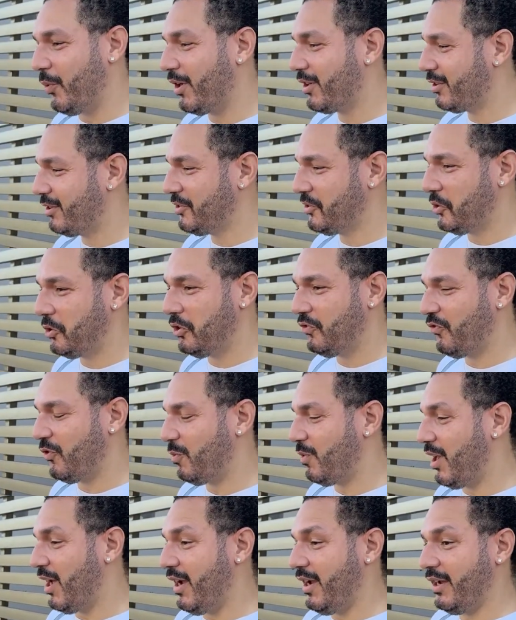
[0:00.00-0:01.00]
He worked at the store
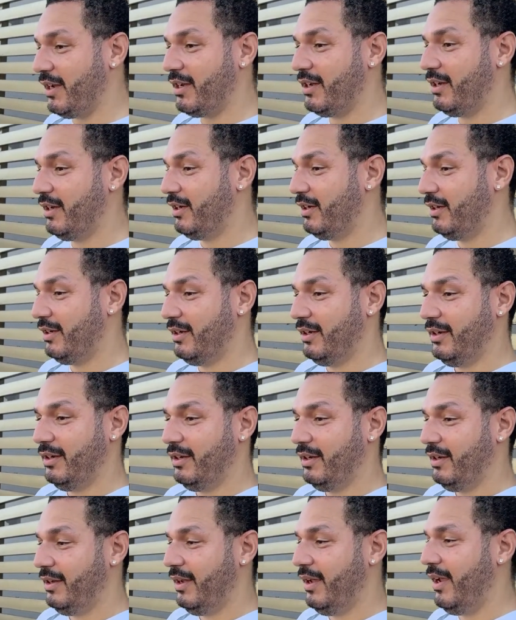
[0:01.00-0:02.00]
from like
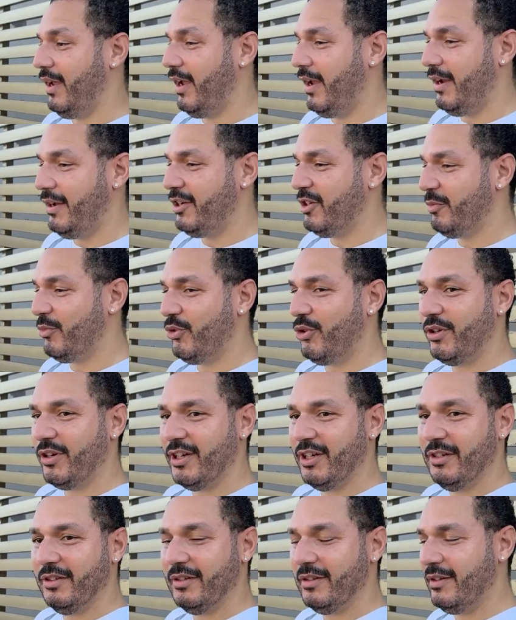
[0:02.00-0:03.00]
8 in the
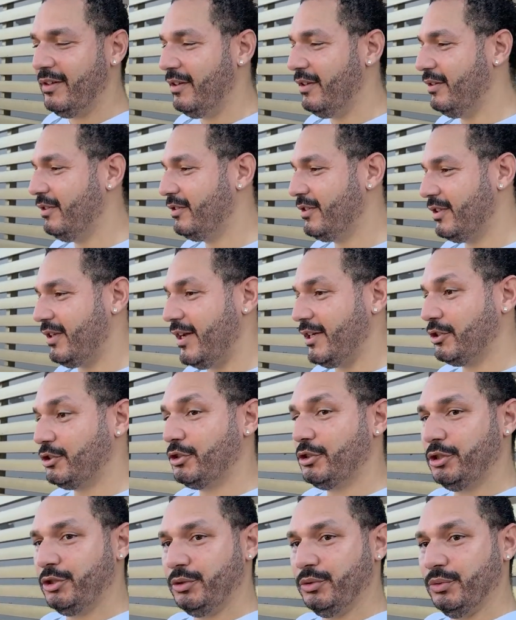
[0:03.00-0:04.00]
morning to like
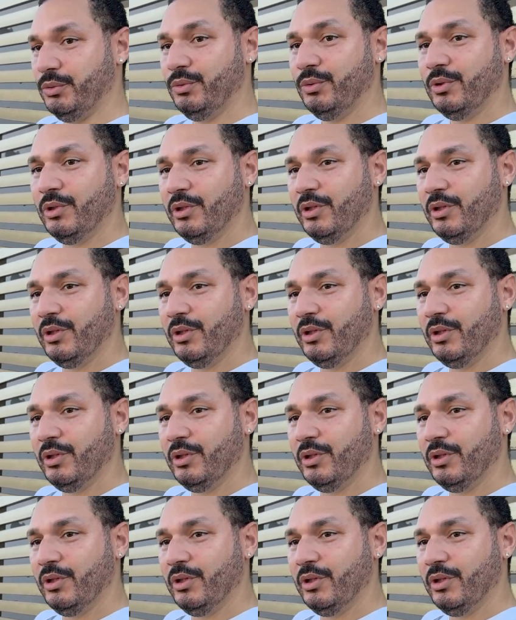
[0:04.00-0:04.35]
2.